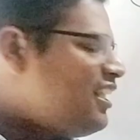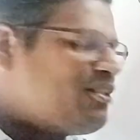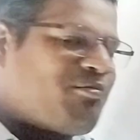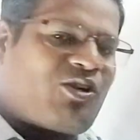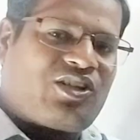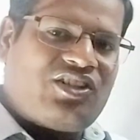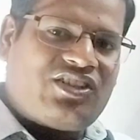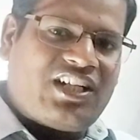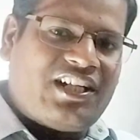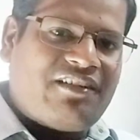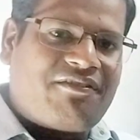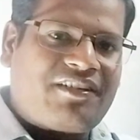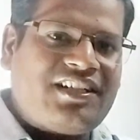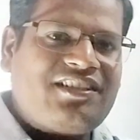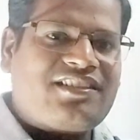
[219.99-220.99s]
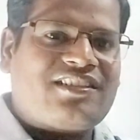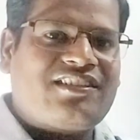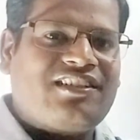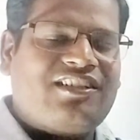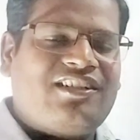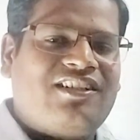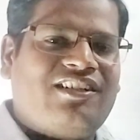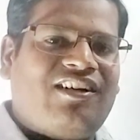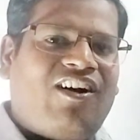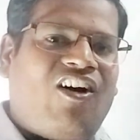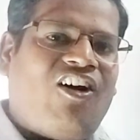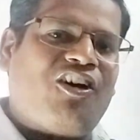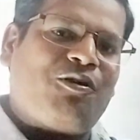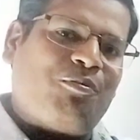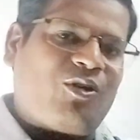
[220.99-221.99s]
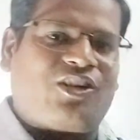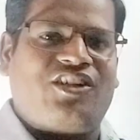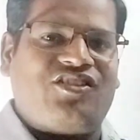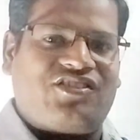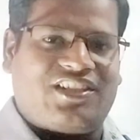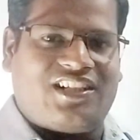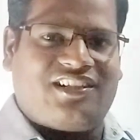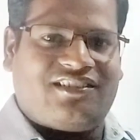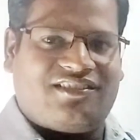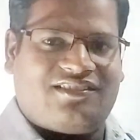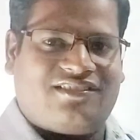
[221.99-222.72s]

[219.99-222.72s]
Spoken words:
is potential difference or potential.